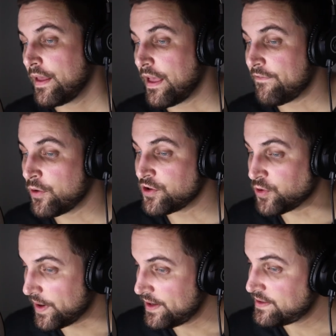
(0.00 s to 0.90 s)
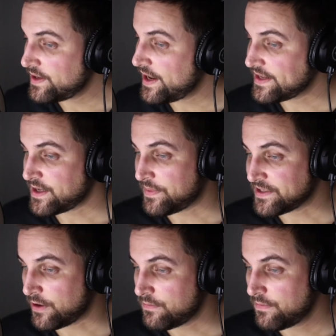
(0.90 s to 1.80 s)
If you enjoyed today's
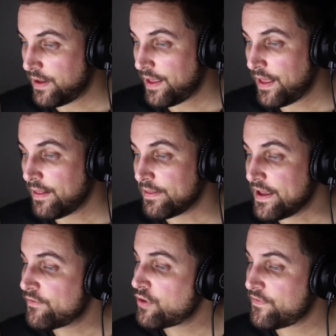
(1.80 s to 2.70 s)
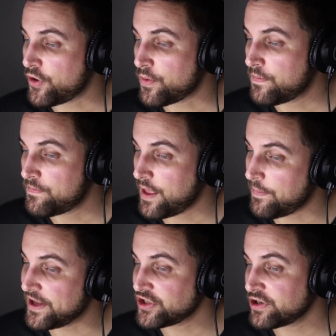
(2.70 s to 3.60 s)
episode, leave a review and
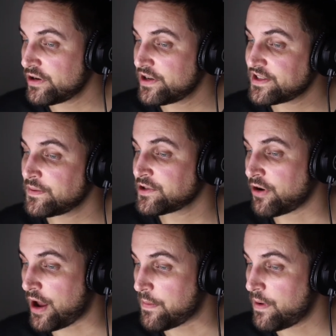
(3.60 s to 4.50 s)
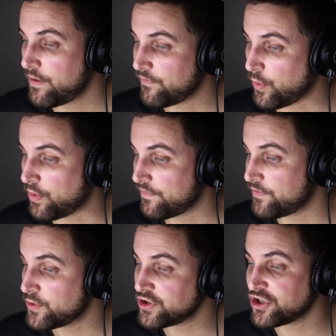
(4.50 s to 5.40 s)
be sure to subscribe for
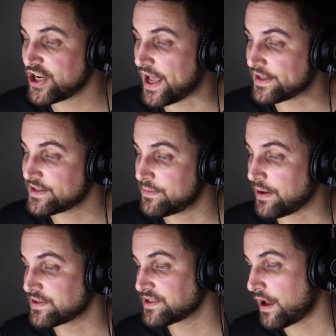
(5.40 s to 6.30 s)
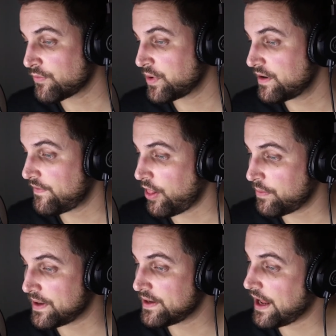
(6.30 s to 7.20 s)
future chats about software
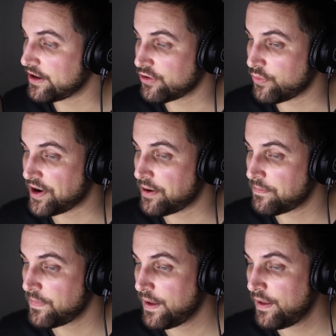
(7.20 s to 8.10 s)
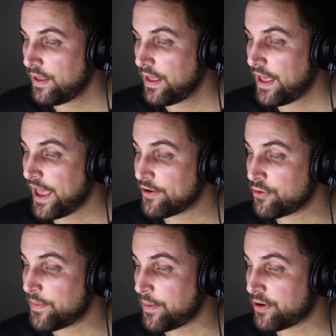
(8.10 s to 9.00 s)
development and career. And
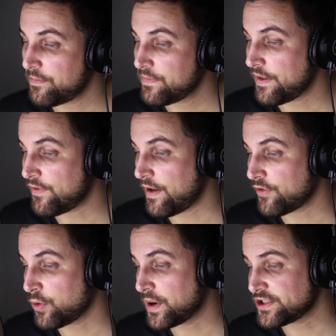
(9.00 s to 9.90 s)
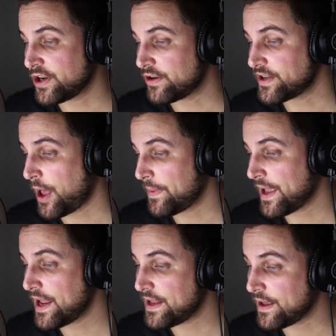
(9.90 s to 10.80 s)
remember, if you have a question or topic
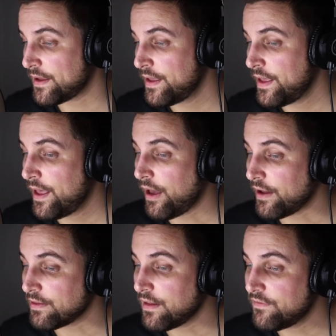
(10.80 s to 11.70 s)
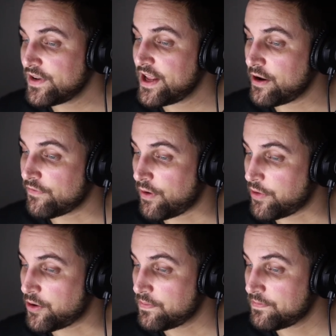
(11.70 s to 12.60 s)
idea, I'd love to hear from
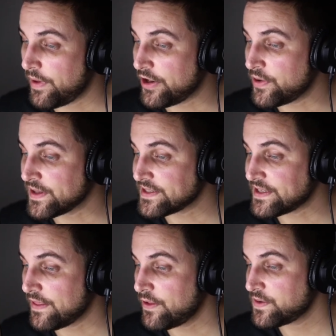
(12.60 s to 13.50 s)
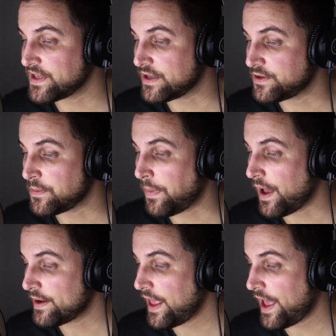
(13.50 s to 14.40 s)
you, and you can send those in to
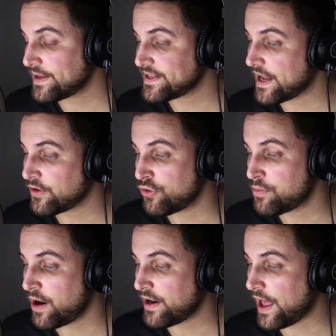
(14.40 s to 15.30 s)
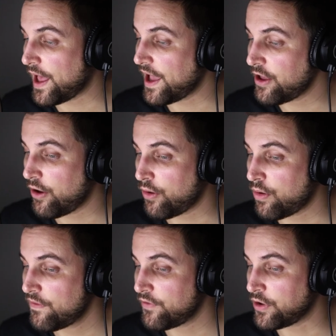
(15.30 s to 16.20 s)
podcast at
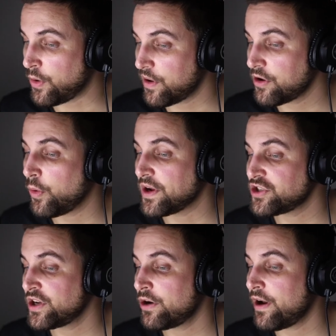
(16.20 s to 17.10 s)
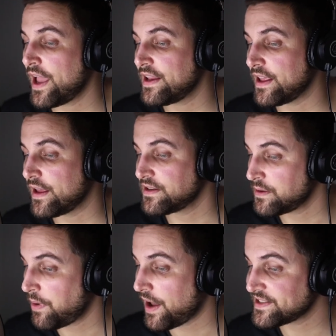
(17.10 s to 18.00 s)
goobar.io for your question or idea to
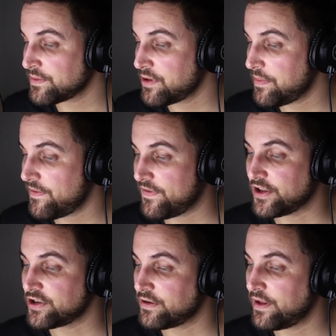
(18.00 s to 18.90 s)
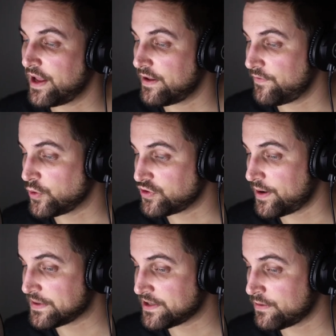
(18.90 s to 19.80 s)
possibly be featured in a future
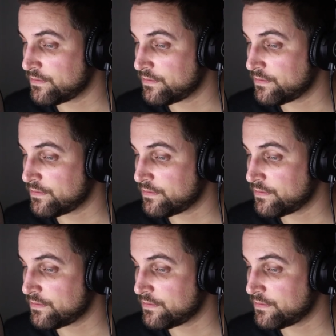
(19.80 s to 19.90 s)
episode.